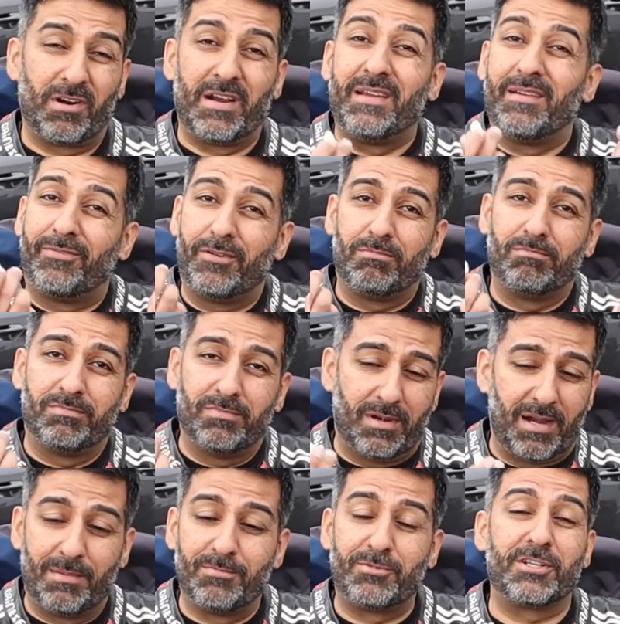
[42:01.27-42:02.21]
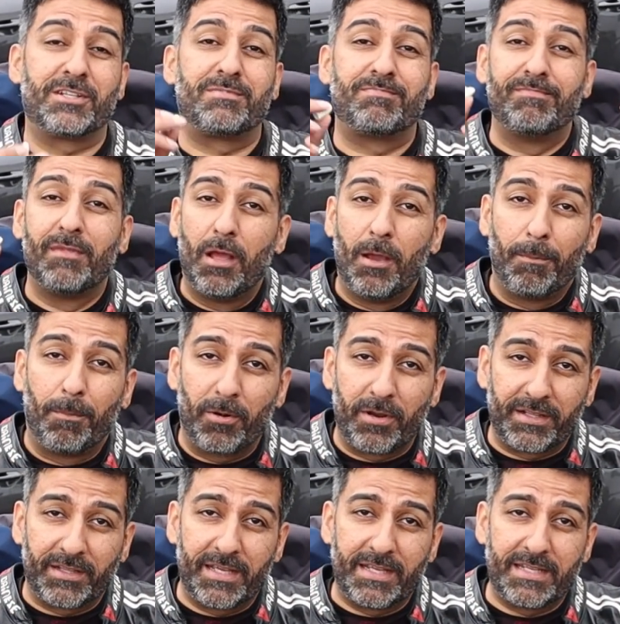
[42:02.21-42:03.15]
Sorry, I'm just
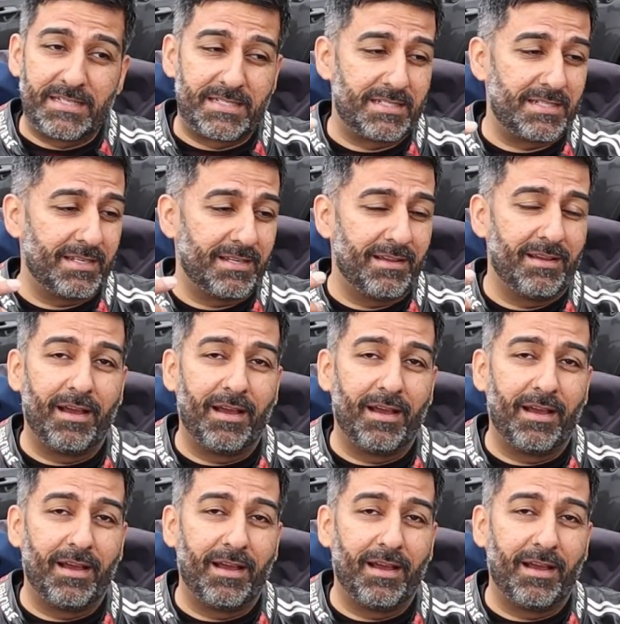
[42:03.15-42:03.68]
putting these